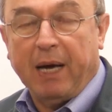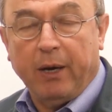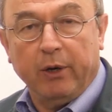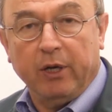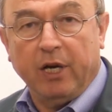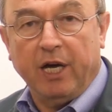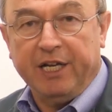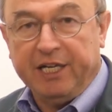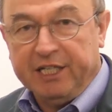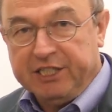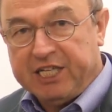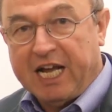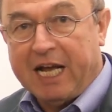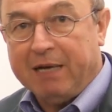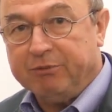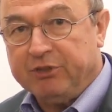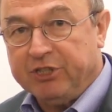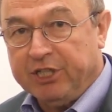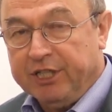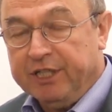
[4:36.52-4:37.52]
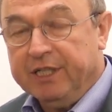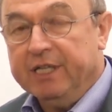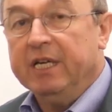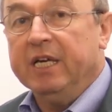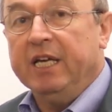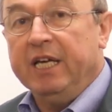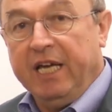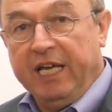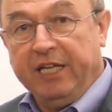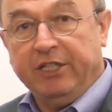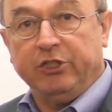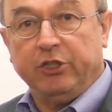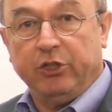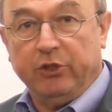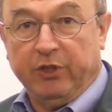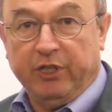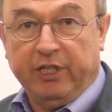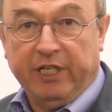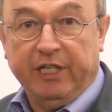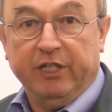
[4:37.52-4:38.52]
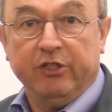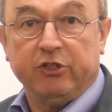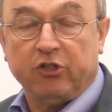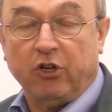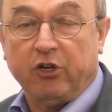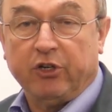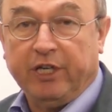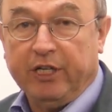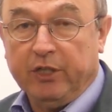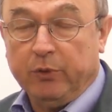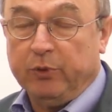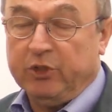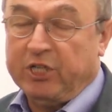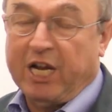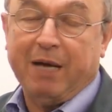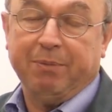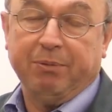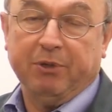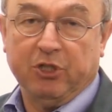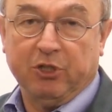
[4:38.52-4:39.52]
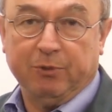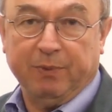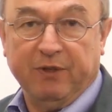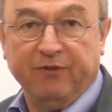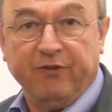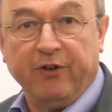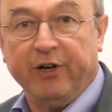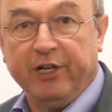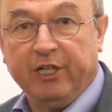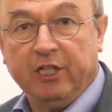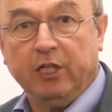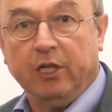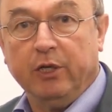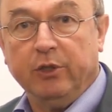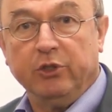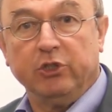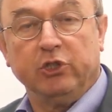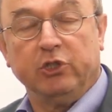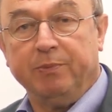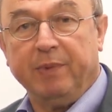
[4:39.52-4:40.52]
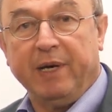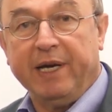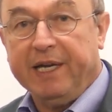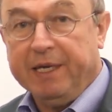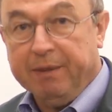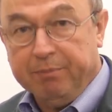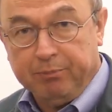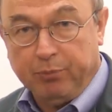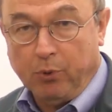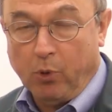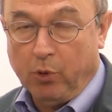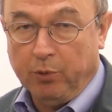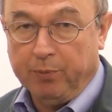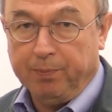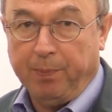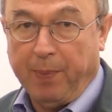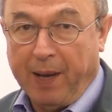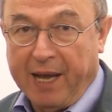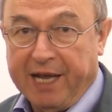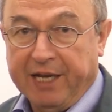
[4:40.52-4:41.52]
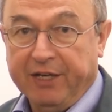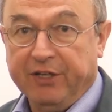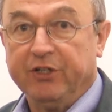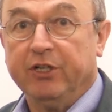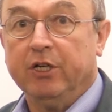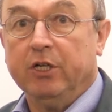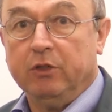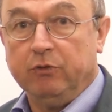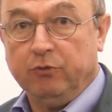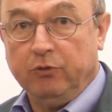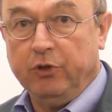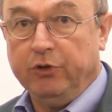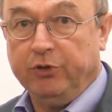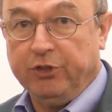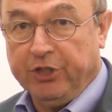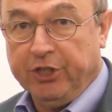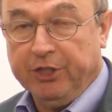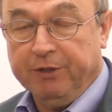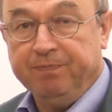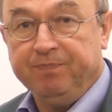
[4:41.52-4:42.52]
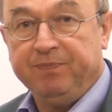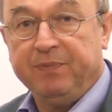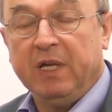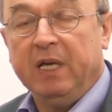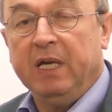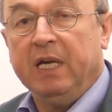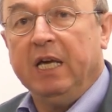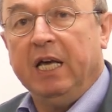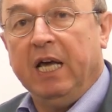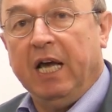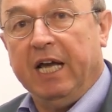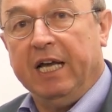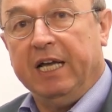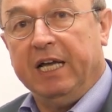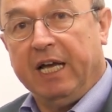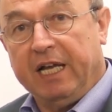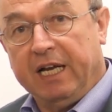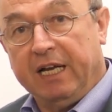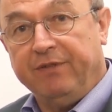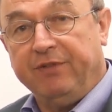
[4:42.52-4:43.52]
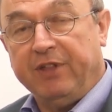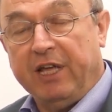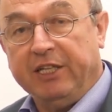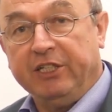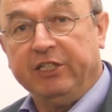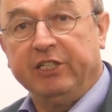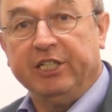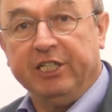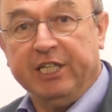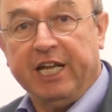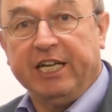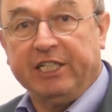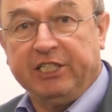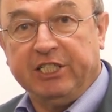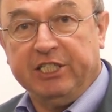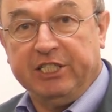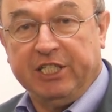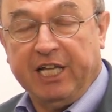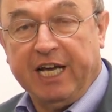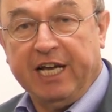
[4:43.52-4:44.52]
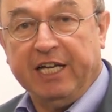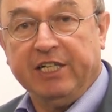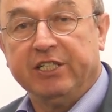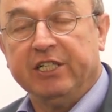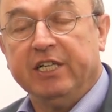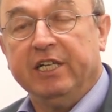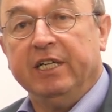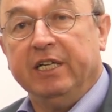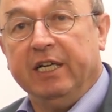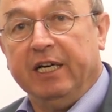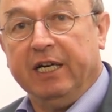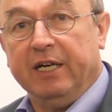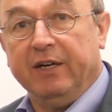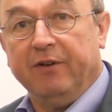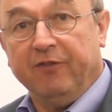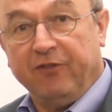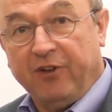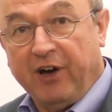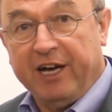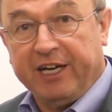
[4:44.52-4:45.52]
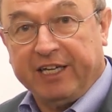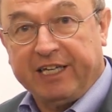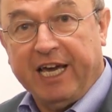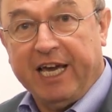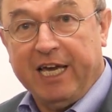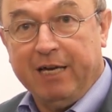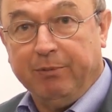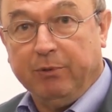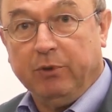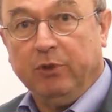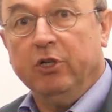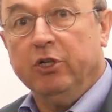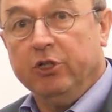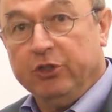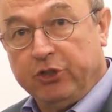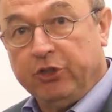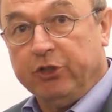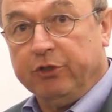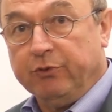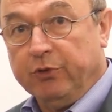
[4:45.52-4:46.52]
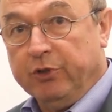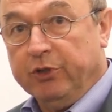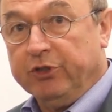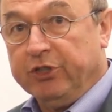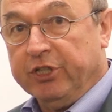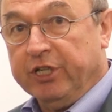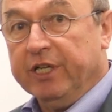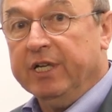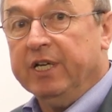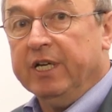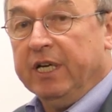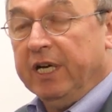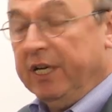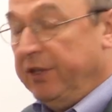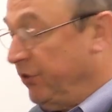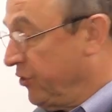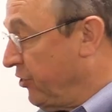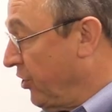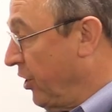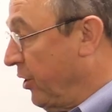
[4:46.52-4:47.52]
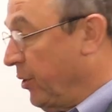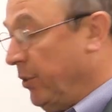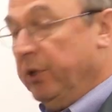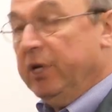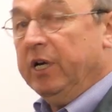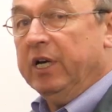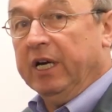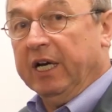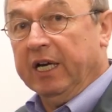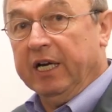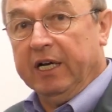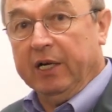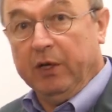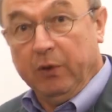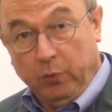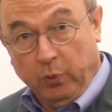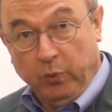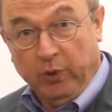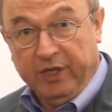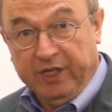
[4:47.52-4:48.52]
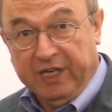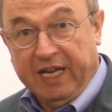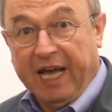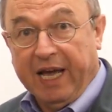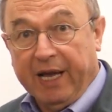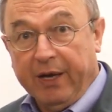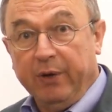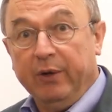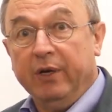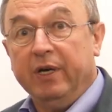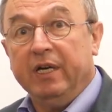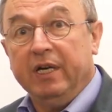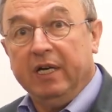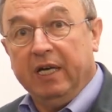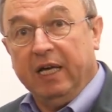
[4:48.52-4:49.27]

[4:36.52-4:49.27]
powerline adapter into the socket which happens to be very close to my broadband router. Uh, and I then connected that uh, via cable to the router and so uh, we're now